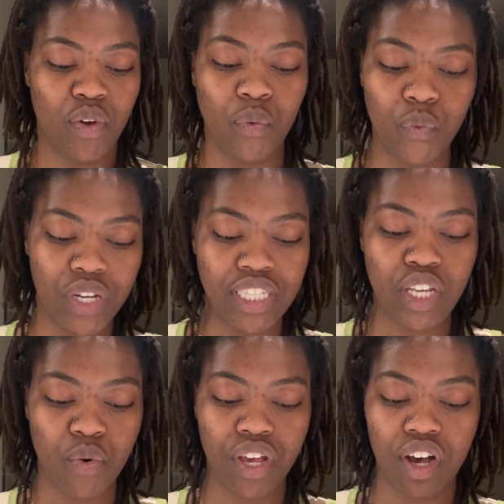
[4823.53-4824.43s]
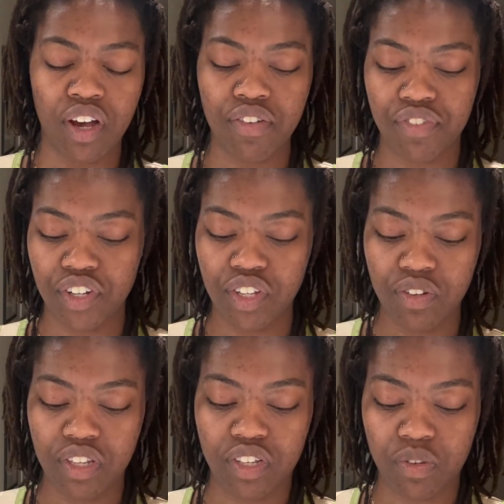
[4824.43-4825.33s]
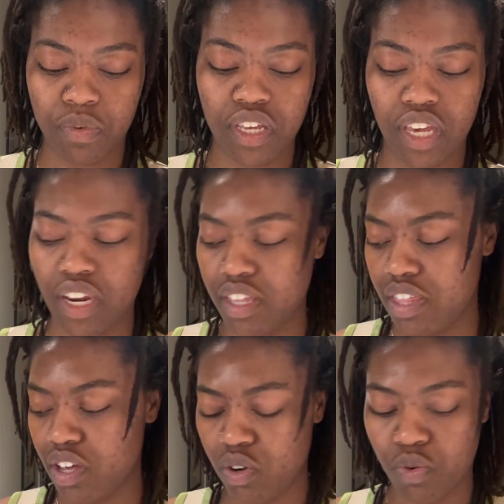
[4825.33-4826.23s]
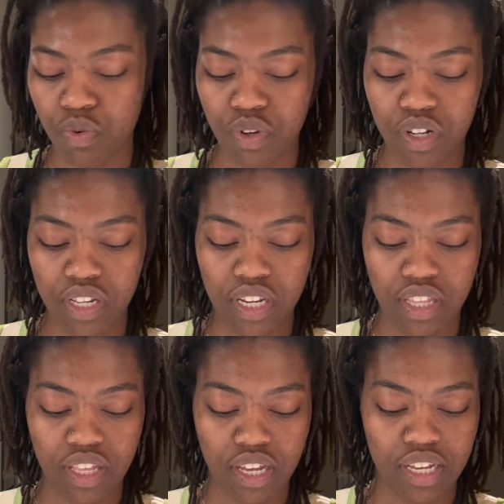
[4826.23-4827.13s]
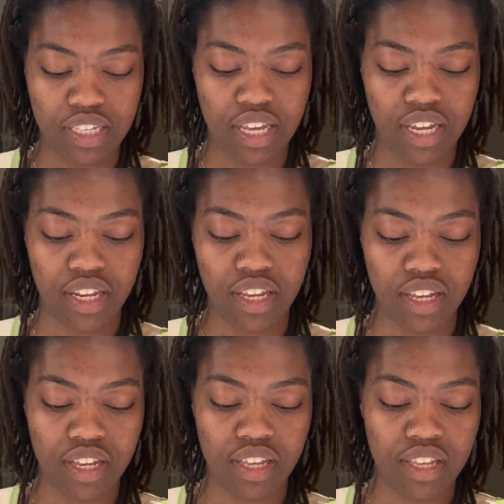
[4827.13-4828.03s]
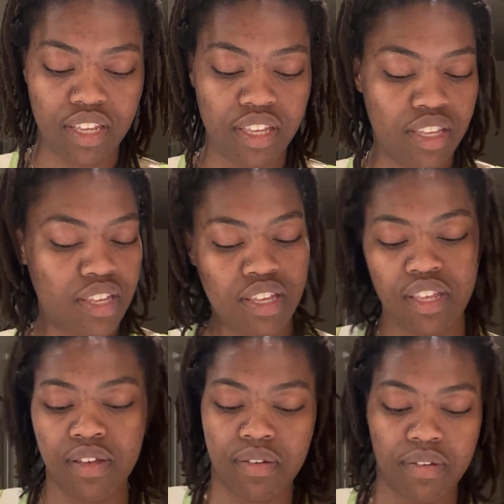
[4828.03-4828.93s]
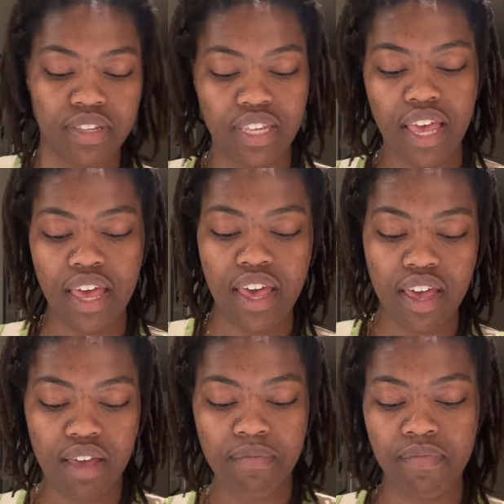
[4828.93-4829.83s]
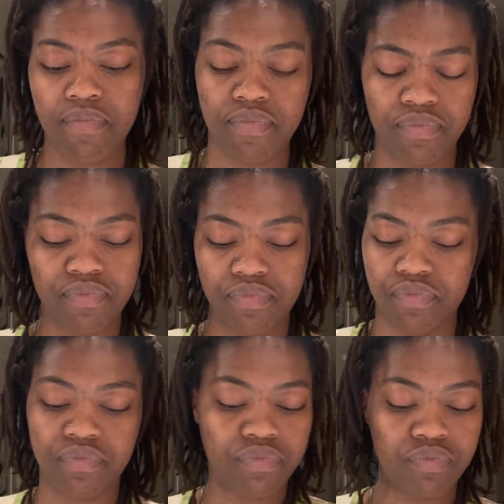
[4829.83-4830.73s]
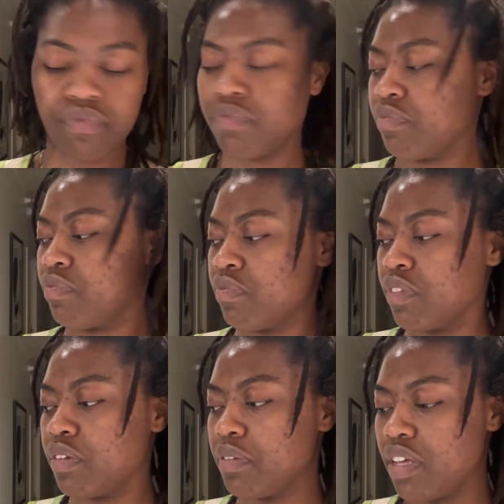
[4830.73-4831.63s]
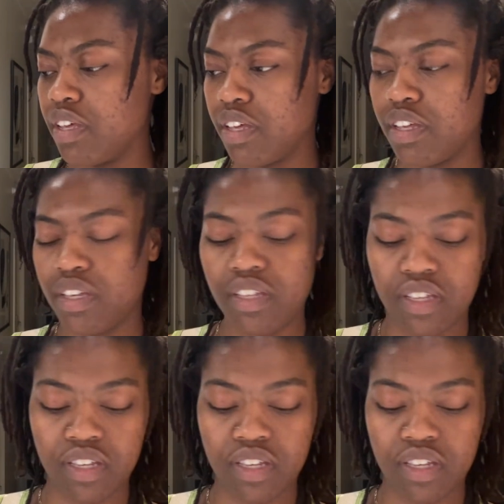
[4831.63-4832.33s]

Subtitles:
What's going on for you this week? Anything cool? Anything exciting? Sing. Sing.